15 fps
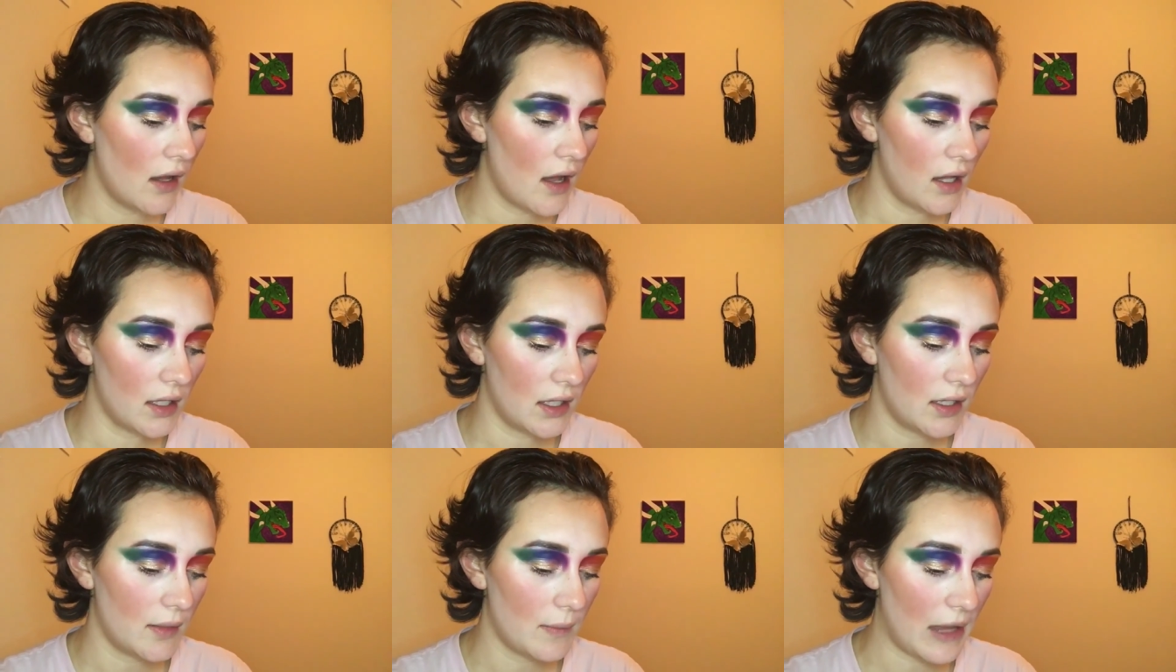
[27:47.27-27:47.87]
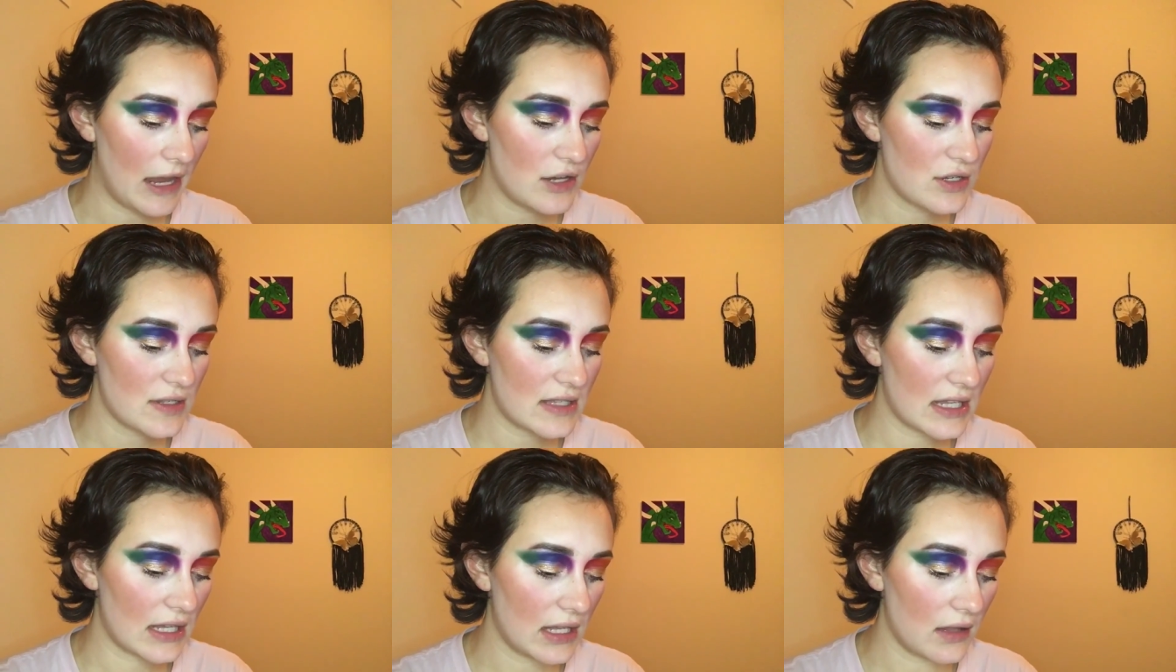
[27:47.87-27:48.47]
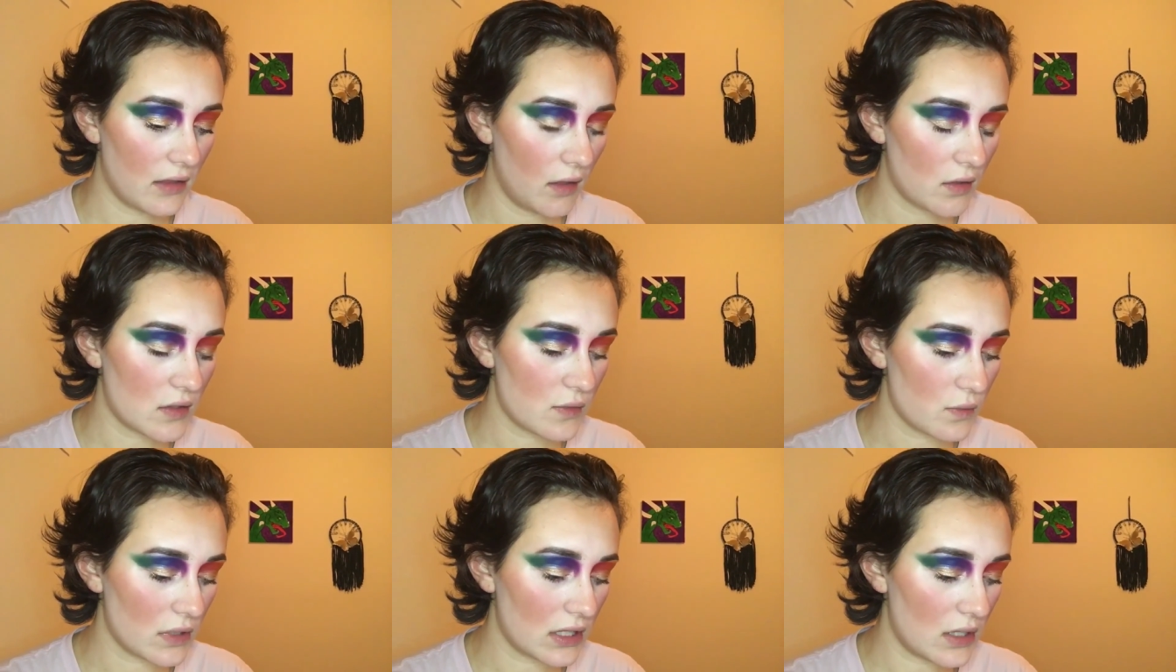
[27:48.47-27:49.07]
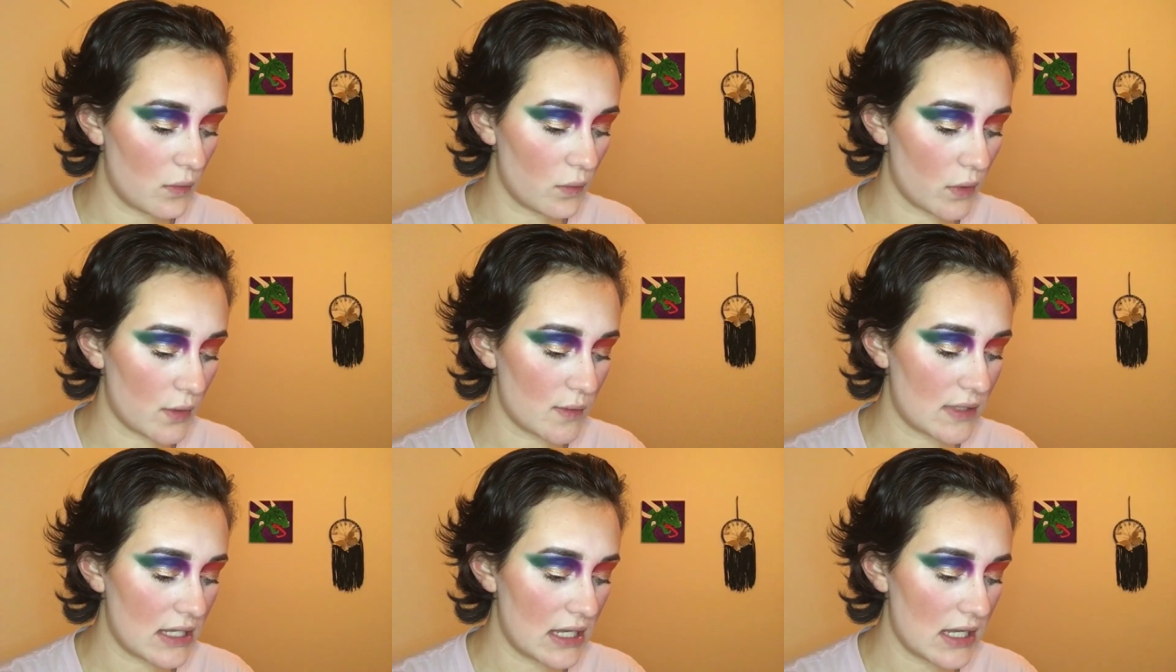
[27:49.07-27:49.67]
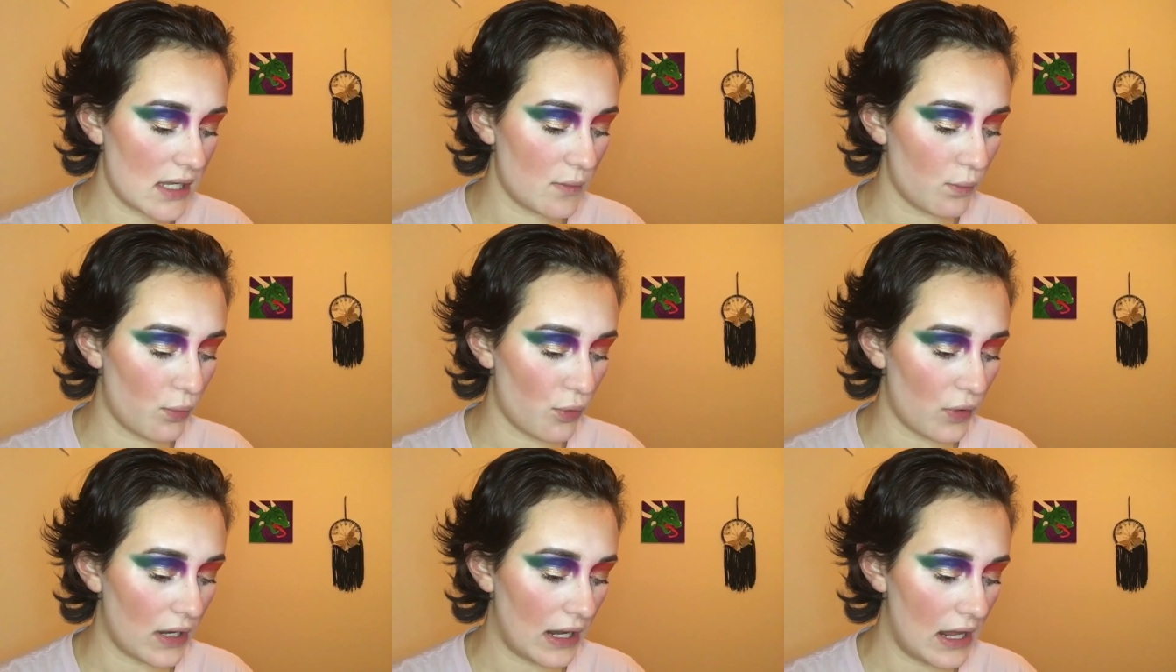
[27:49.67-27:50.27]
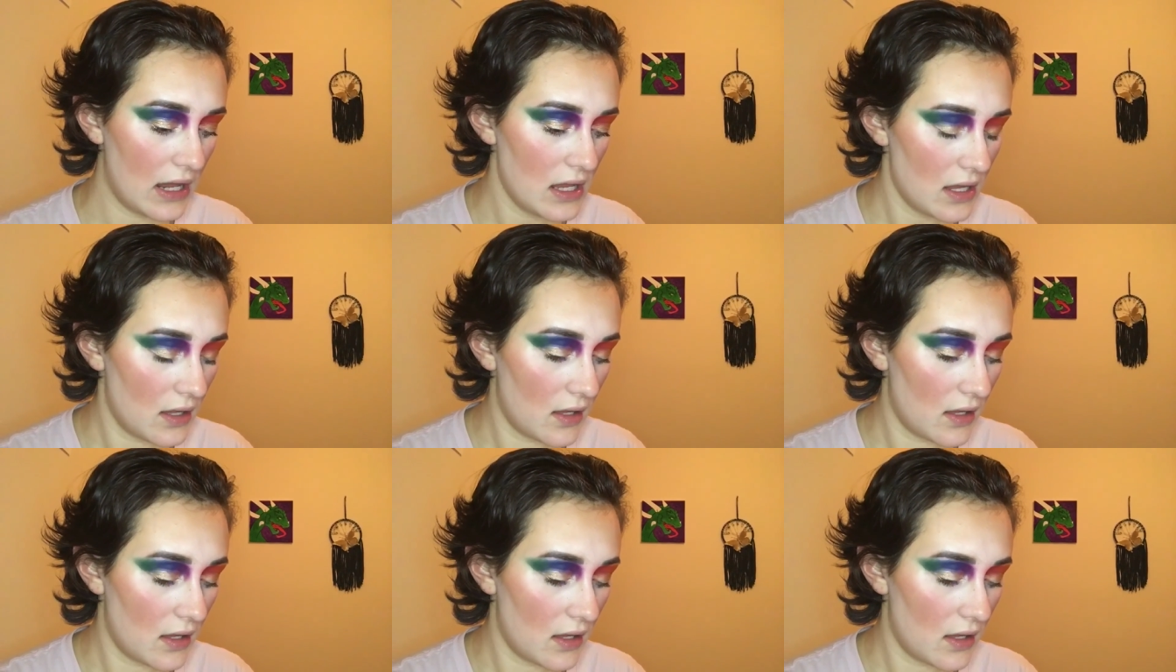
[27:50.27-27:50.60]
I just think it looks really rosy and pretty.